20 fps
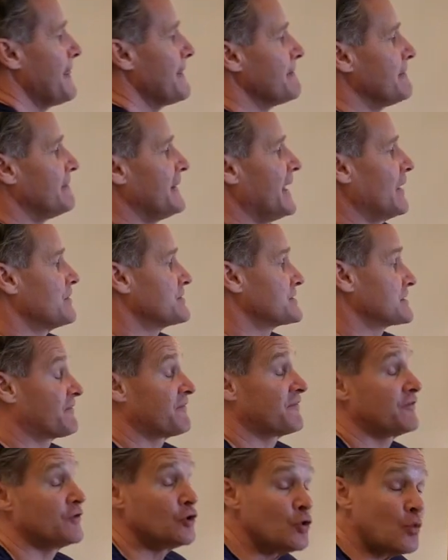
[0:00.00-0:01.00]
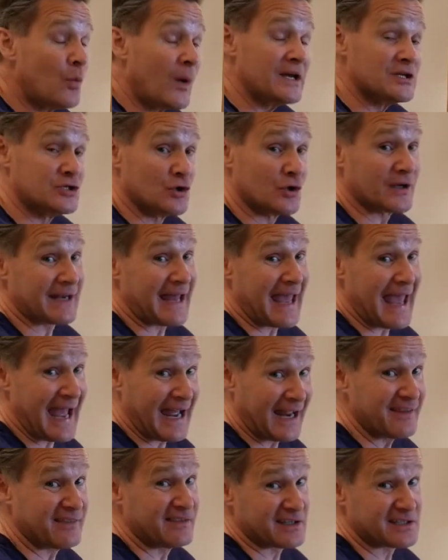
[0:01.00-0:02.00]
Now there's a few ways you can
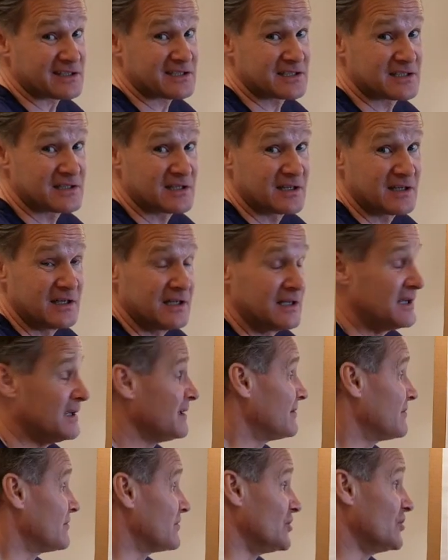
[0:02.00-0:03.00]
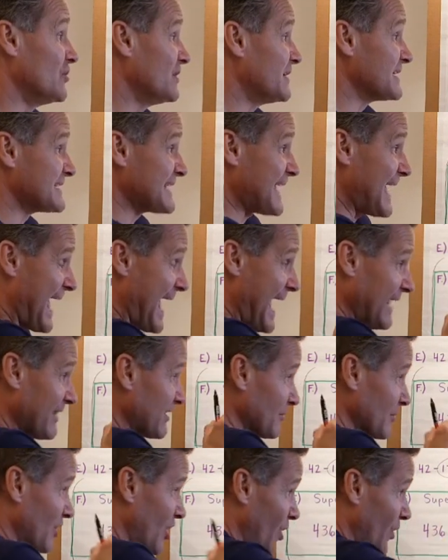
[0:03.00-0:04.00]
add this. You could just add
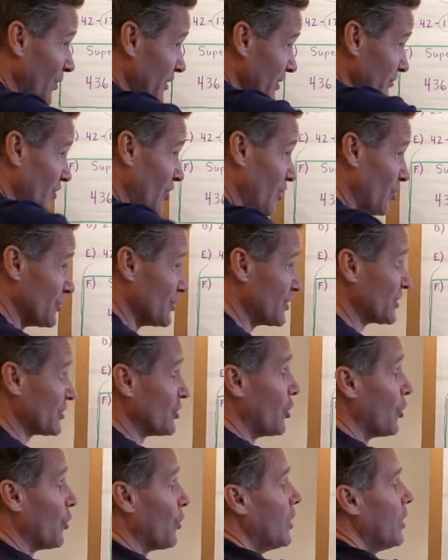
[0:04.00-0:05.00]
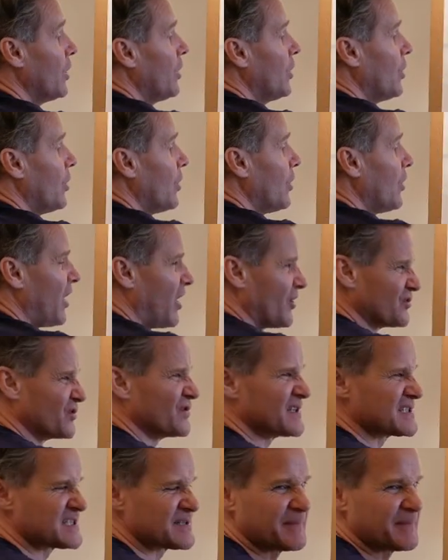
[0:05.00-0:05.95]
them all in a row. You could go, I'll do this in